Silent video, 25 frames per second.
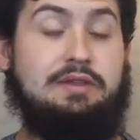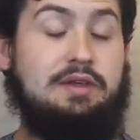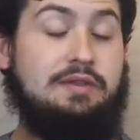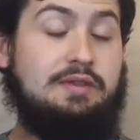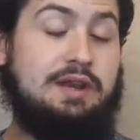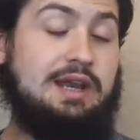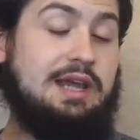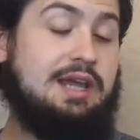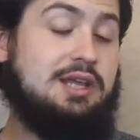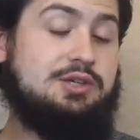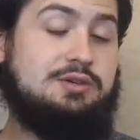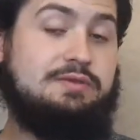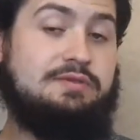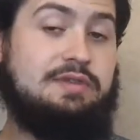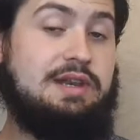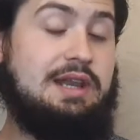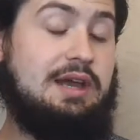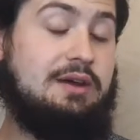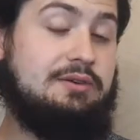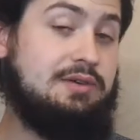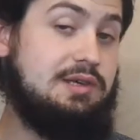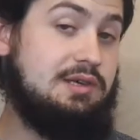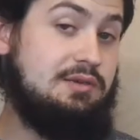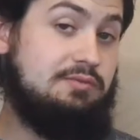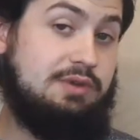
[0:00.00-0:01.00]
But the nature of the
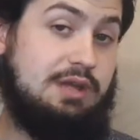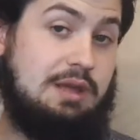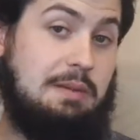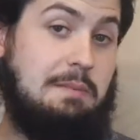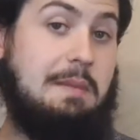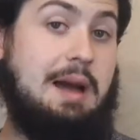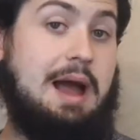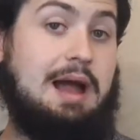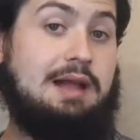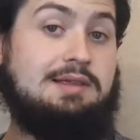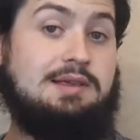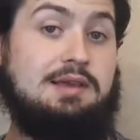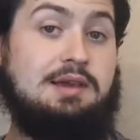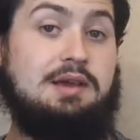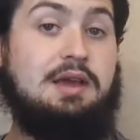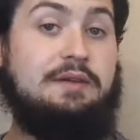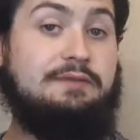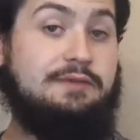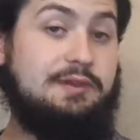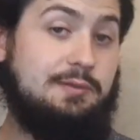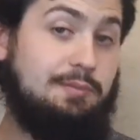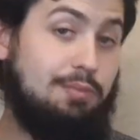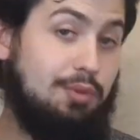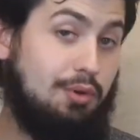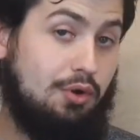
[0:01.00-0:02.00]
noun doesn't really matter.
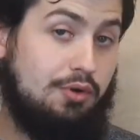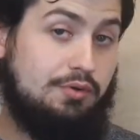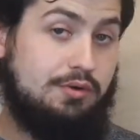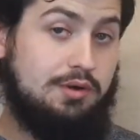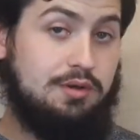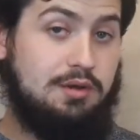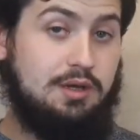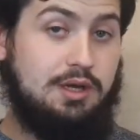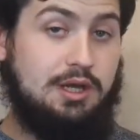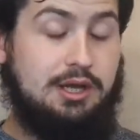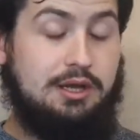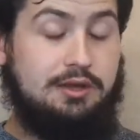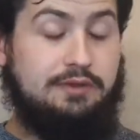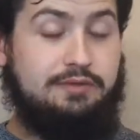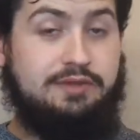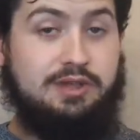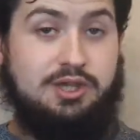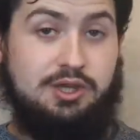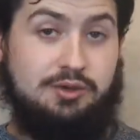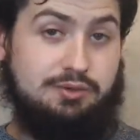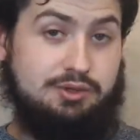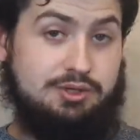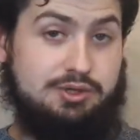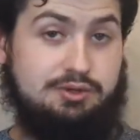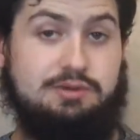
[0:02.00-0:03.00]
If it's plural,
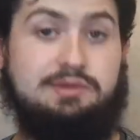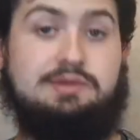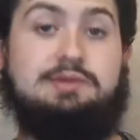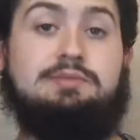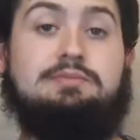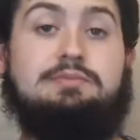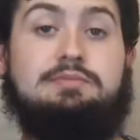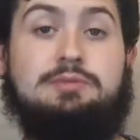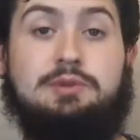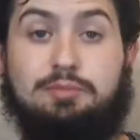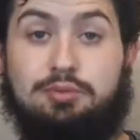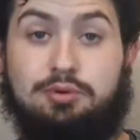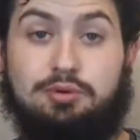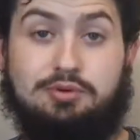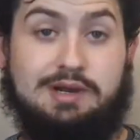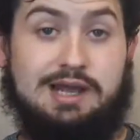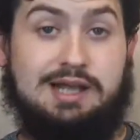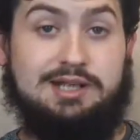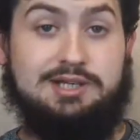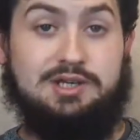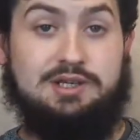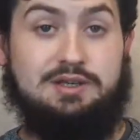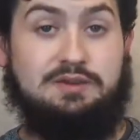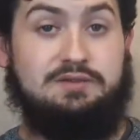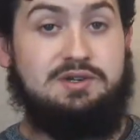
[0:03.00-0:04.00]
then you would use the plural
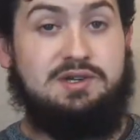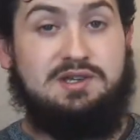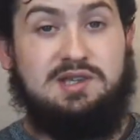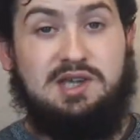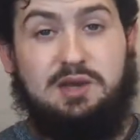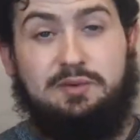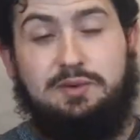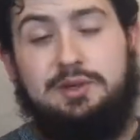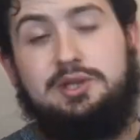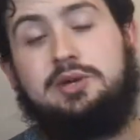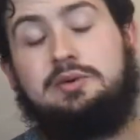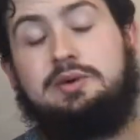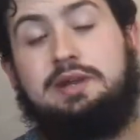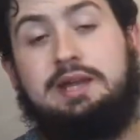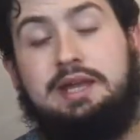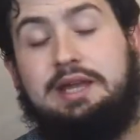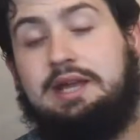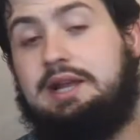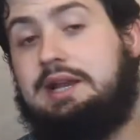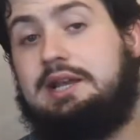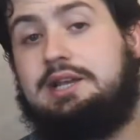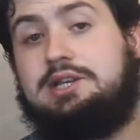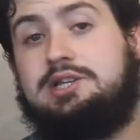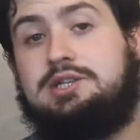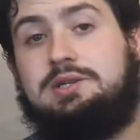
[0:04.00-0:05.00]
adjective, just like we do in
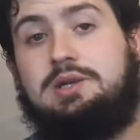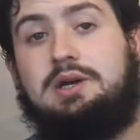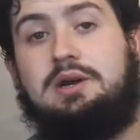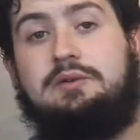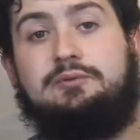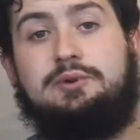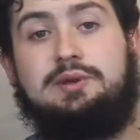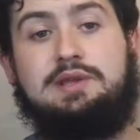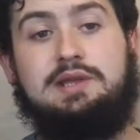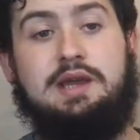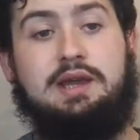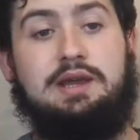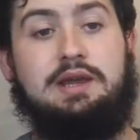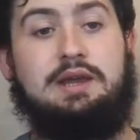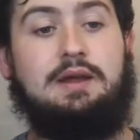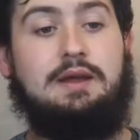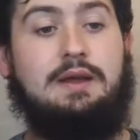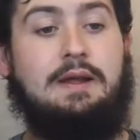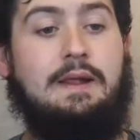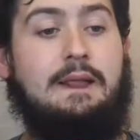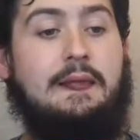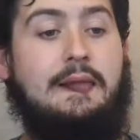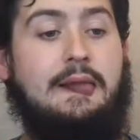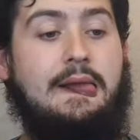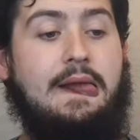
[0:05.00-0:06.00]
English. You know, if we say,
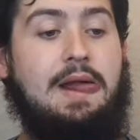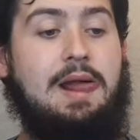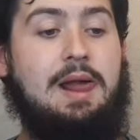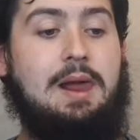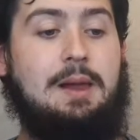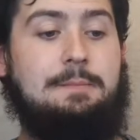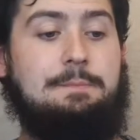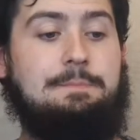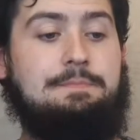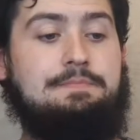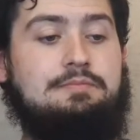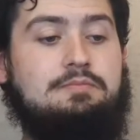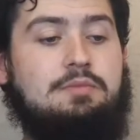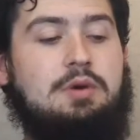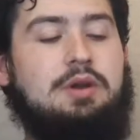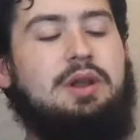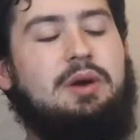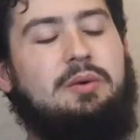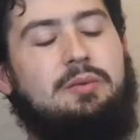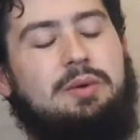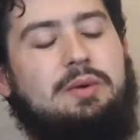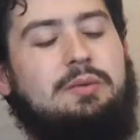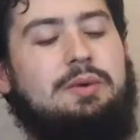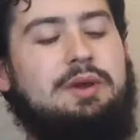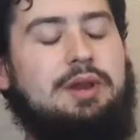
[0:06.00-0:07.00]
well,
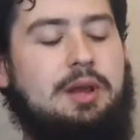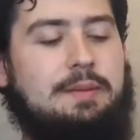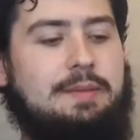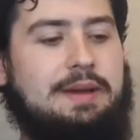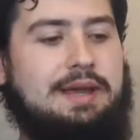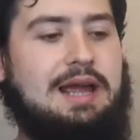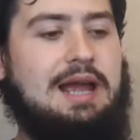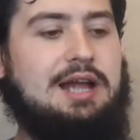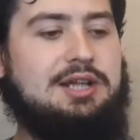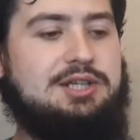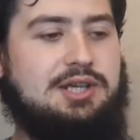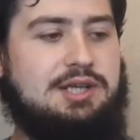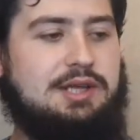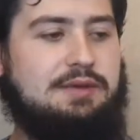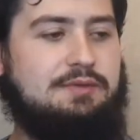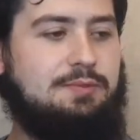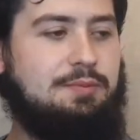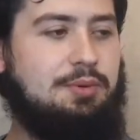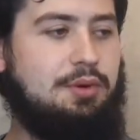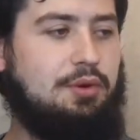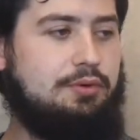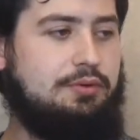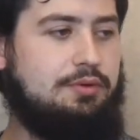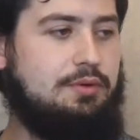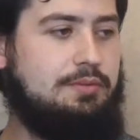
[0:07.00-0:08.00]
no, we don't make adjectives
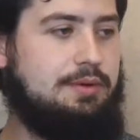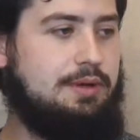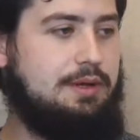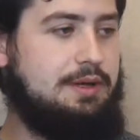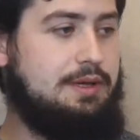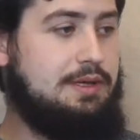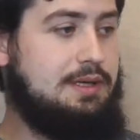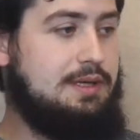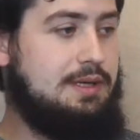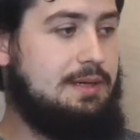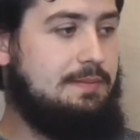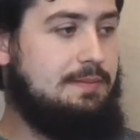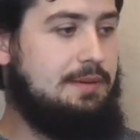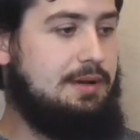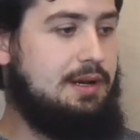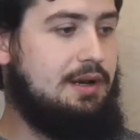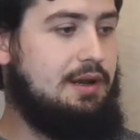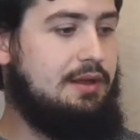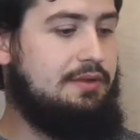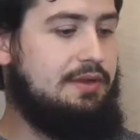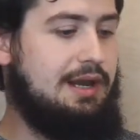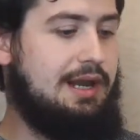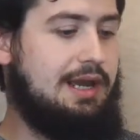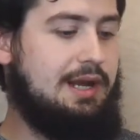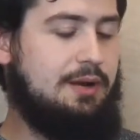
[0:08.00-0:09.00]
plural, but in
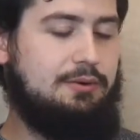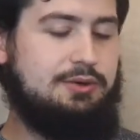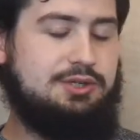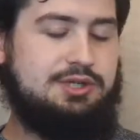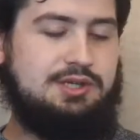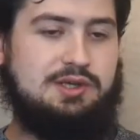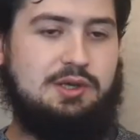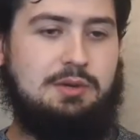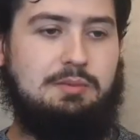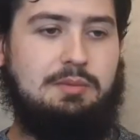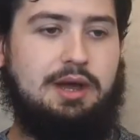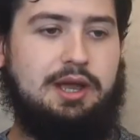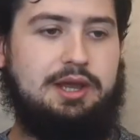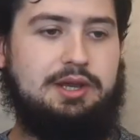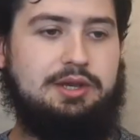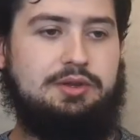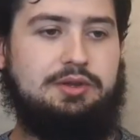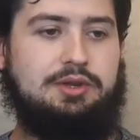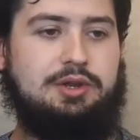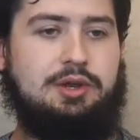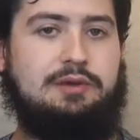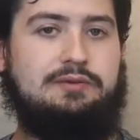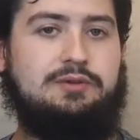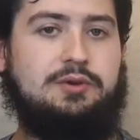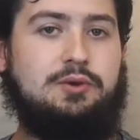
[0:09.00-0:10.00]
other languages you might do.
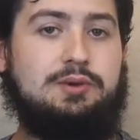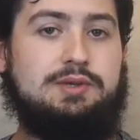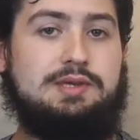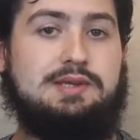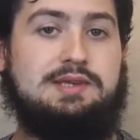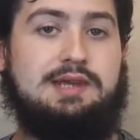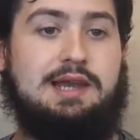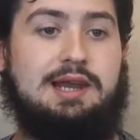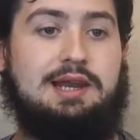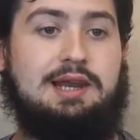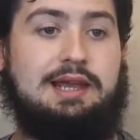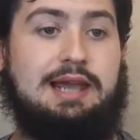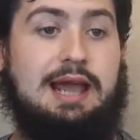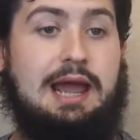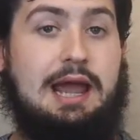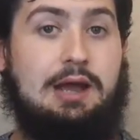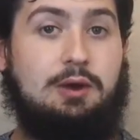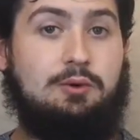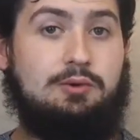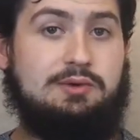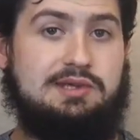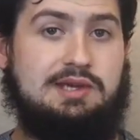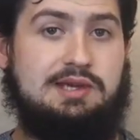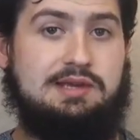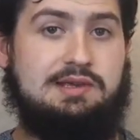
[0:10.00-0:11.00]
You know, if you were to say like
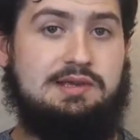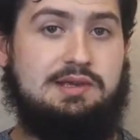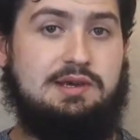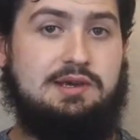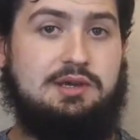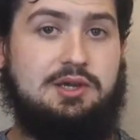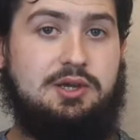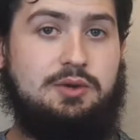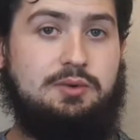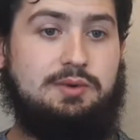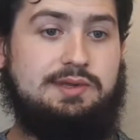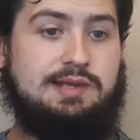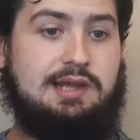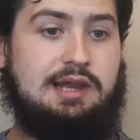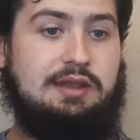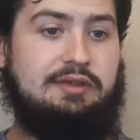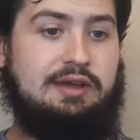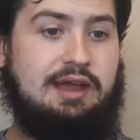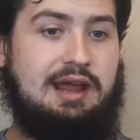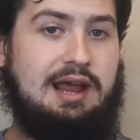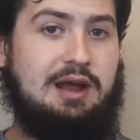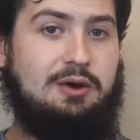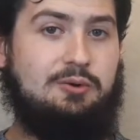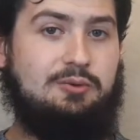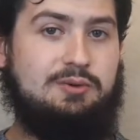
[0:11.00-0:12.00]
houses, you would say that
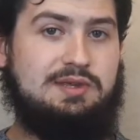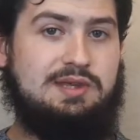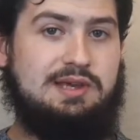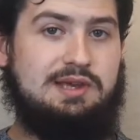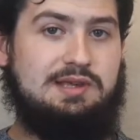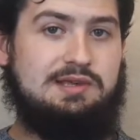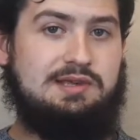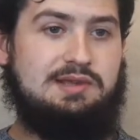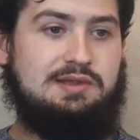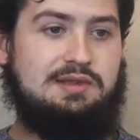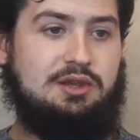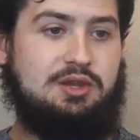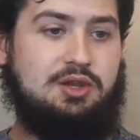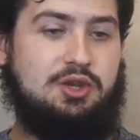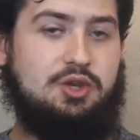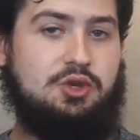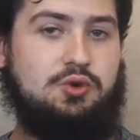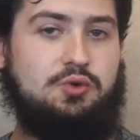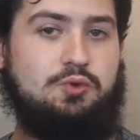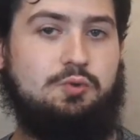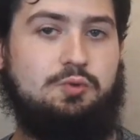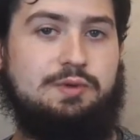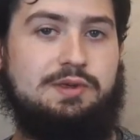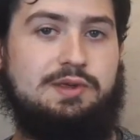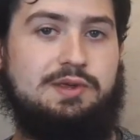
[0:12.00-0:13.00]
the houses, the
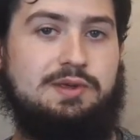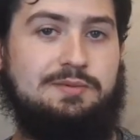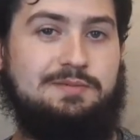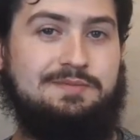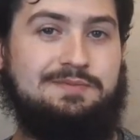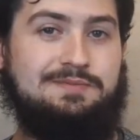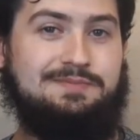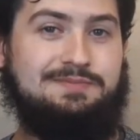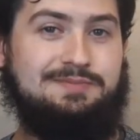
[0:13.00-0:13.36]
news.